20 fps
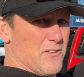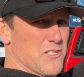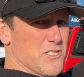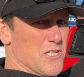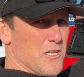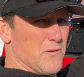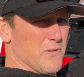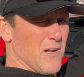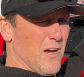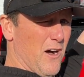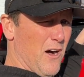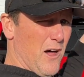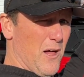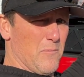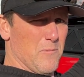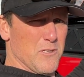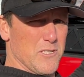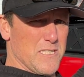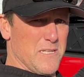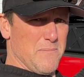suit
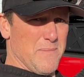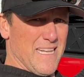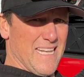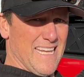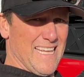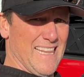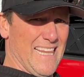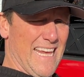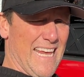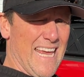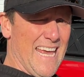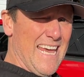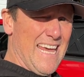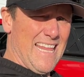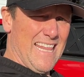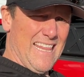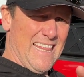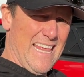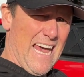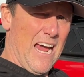almost immediately.
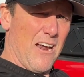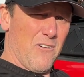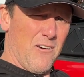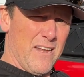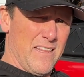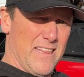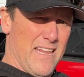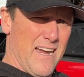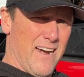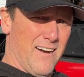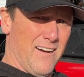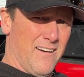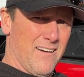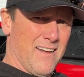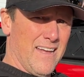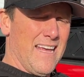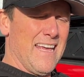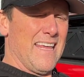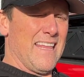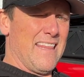That right there,
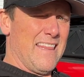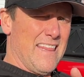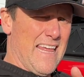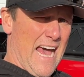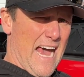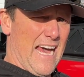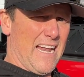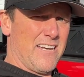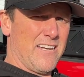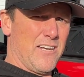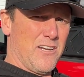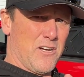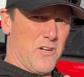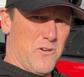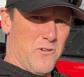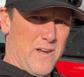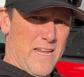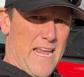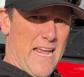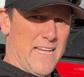that
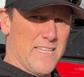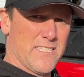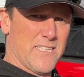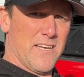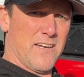creates